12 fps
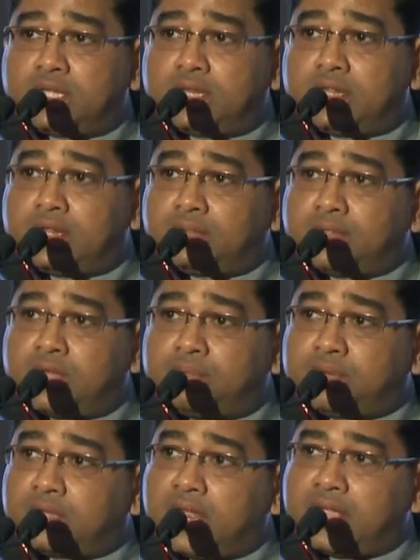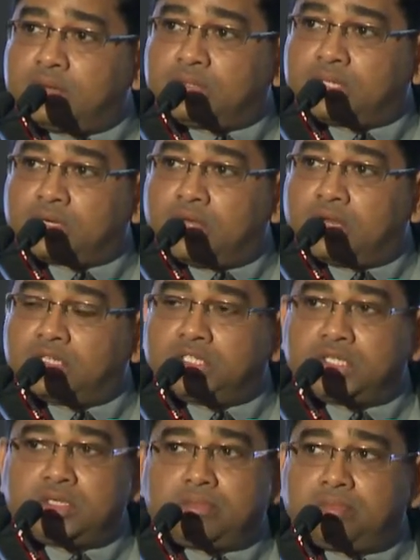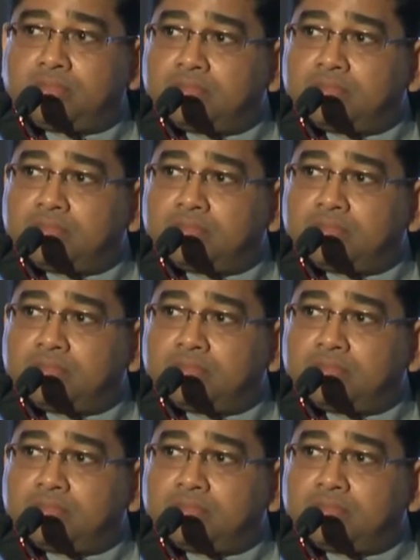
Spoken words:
and the optical I/O technology